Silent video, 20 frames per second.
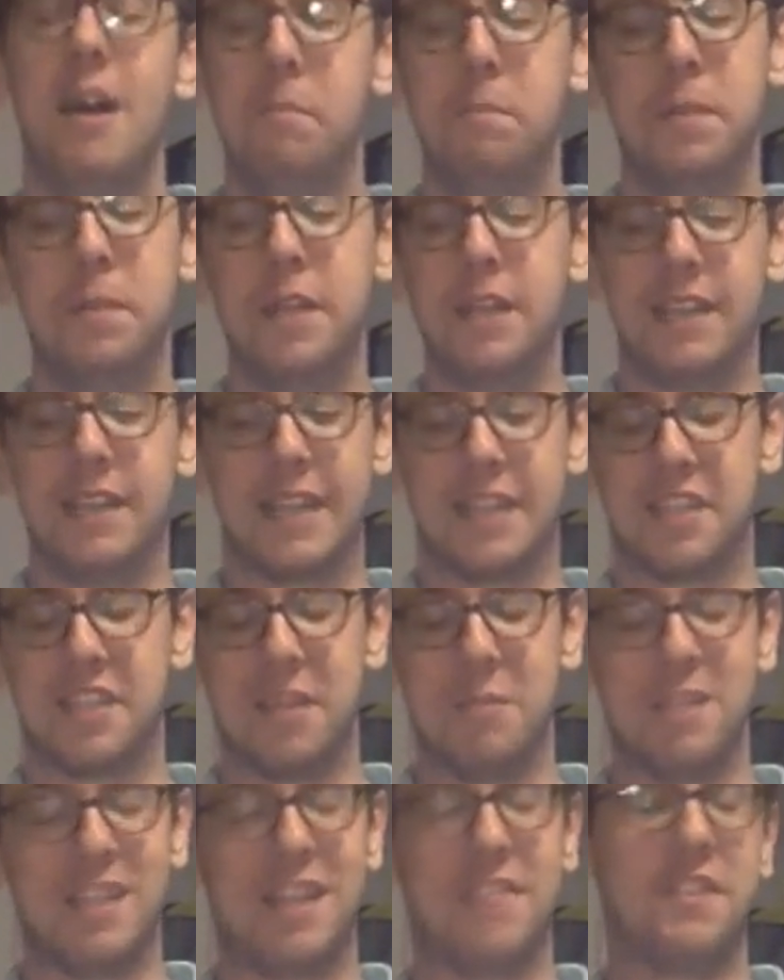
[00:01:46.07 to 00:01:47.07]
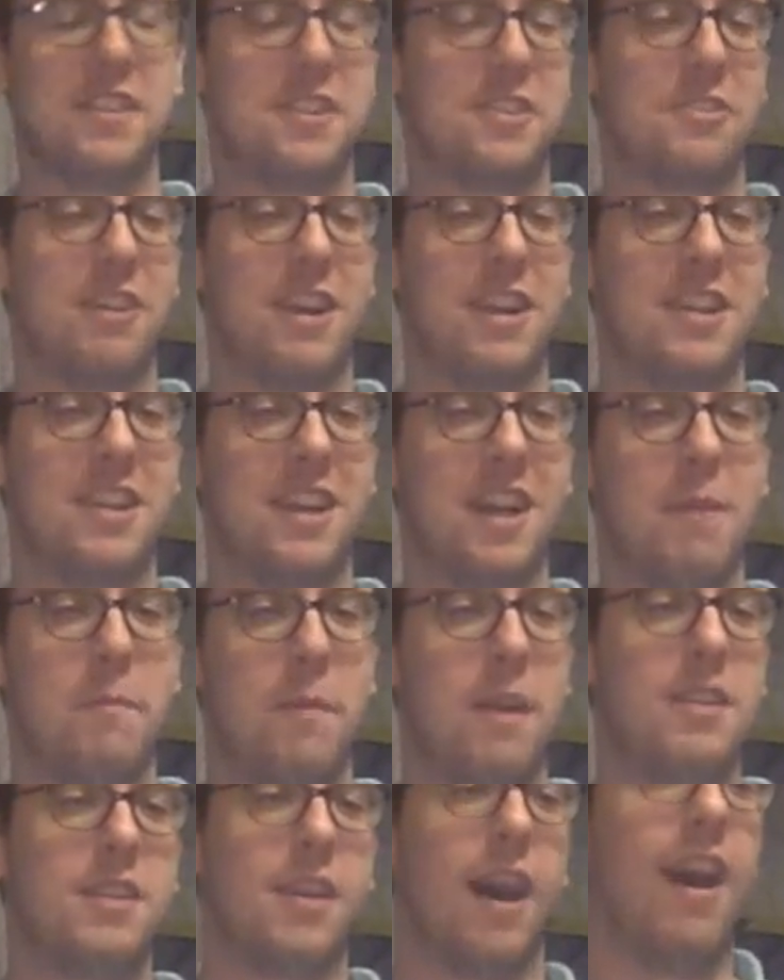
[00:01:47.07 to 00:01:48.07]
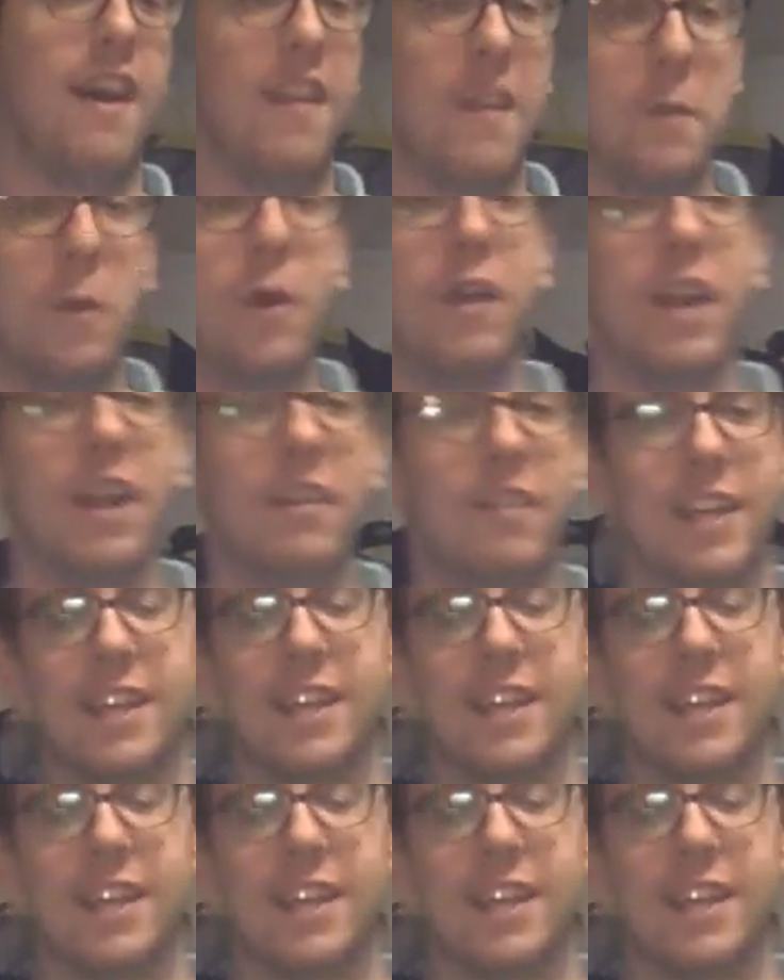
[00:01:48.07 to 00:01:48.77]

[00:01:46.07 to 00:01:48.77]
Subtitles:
But it's so much effort to try and tie a bow tie on the morning of the